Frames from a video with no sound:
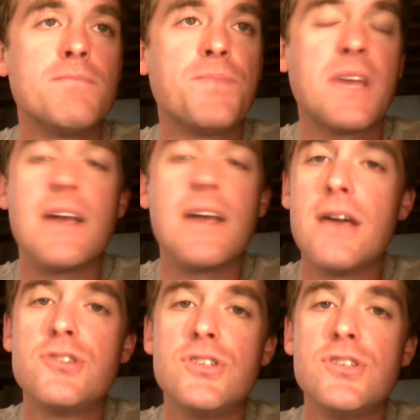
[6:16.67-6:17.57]
kind of
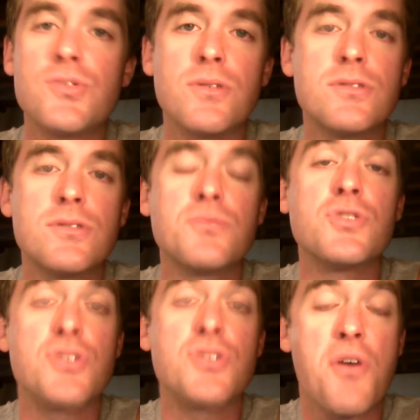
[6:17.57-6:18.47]
energy source, which
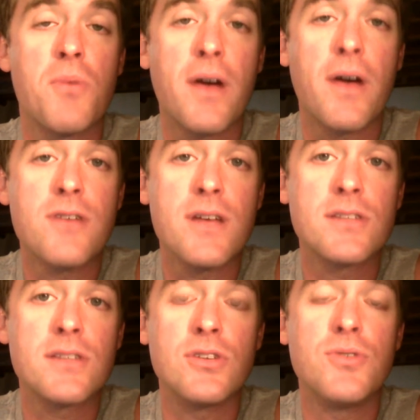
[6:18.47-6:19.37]
is
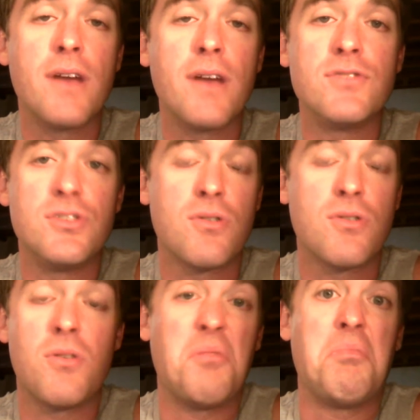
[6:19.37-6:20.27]
carbohydrates, and you have
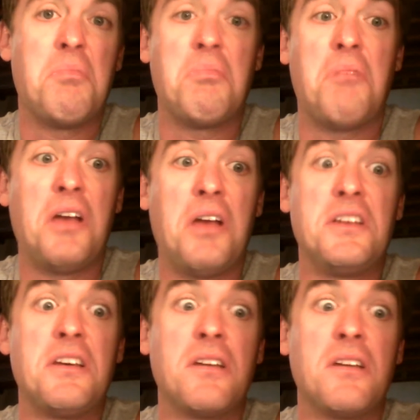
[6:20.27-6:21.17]
zero
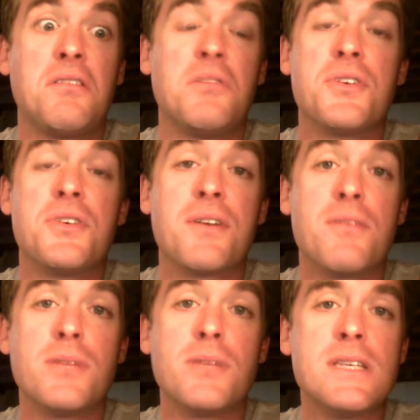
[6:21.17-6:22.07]
idea what you're going to
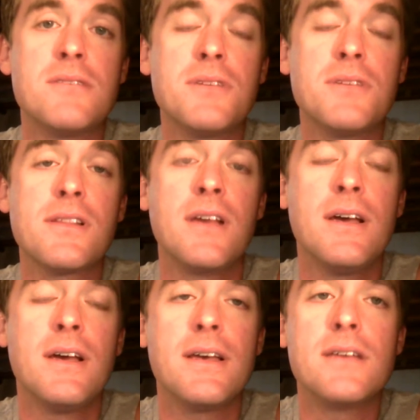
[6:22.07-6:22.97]
replace it with,
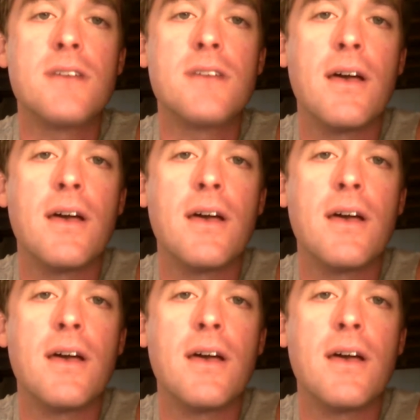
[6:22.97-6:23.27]
it's